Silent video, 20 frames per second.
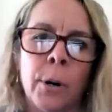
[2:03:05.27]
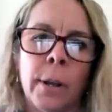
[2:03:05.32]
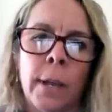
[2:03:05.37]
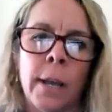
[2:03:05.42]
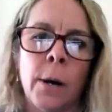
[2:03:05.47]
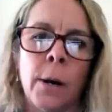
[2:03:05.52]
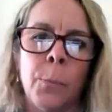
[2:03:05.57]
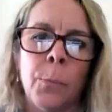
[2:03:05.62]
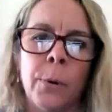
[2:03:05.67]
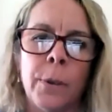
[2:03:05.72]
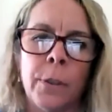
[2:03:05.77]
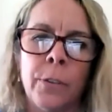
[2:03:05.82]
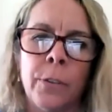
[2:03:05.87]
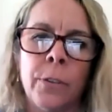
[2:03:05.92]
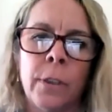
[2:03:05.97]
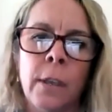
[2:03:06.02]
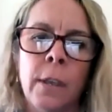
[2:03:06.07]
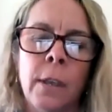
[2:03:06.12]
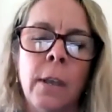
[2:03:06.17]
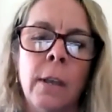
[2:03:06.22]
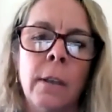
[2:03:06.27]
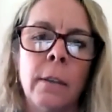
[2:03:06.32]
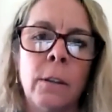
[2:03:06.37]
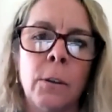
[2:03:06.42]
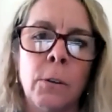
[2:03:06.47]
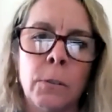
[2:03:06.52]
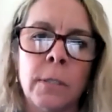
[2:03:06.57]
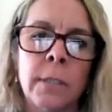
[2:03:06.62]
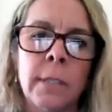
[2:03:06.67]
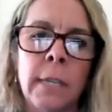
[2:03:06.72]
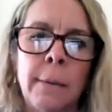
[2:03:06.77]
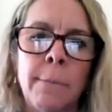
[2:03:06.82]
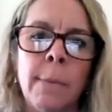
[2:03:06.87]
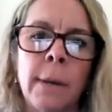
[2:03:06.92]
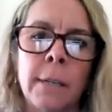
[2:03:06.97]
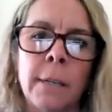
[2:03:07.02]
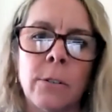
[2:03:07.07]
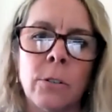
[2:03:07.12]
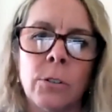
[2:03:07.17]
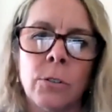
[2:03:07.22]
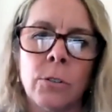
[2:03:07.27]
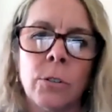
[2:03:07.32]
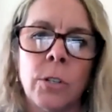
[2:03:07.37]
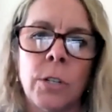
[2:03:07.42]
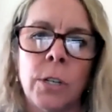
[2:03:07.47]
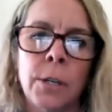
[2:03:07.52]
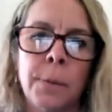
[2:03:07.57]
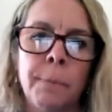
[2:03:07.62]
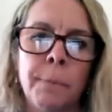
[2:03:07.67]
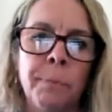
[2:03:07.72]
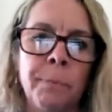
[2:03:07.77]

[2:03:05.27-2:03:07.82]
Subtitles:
to help with those seed mixtures too.